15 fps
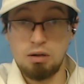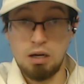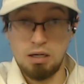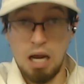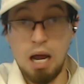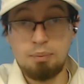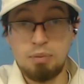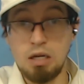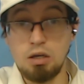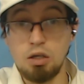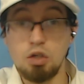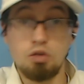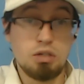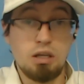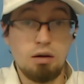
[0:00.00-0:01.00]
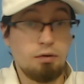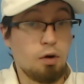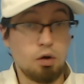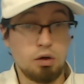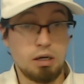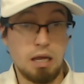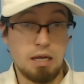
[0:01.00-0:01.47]
adopted, you still
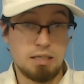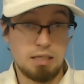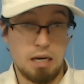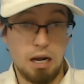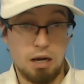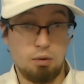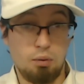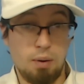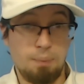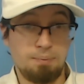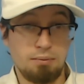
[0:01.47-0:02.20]
voted against it anyway.